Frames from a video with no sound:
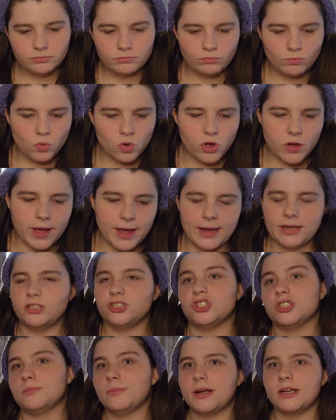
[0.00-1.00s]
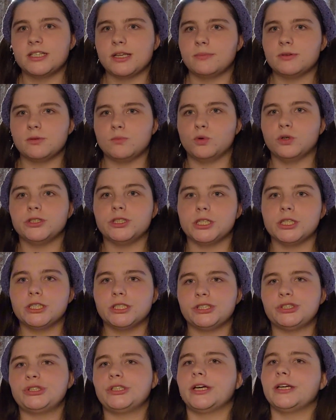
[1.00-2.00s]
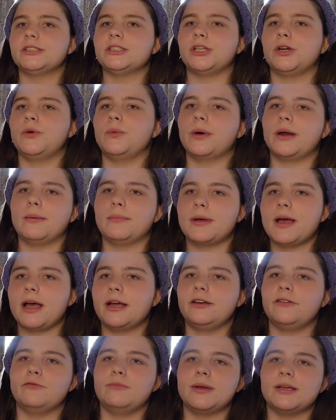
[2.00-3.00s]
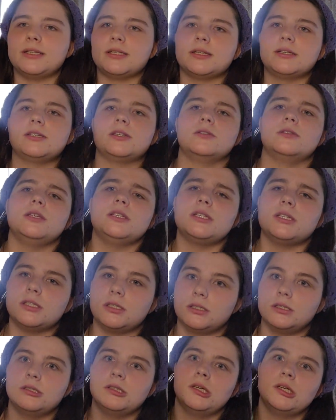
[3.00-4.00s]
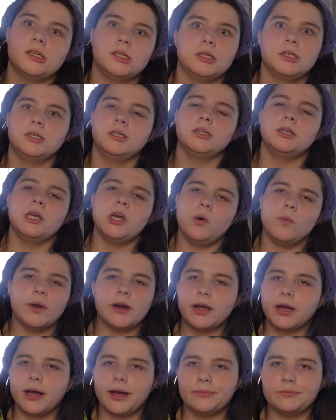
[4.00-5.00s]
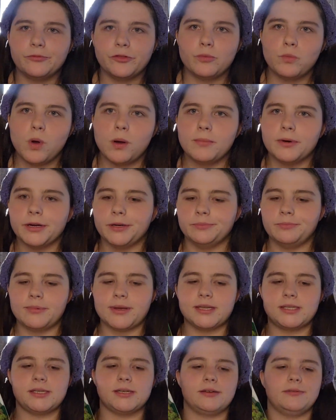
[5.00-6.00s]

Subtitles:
we'll go ahead and just mix up some more dirt so you guys know what I'm kind of mixing. So this is what I got from Walmart, basic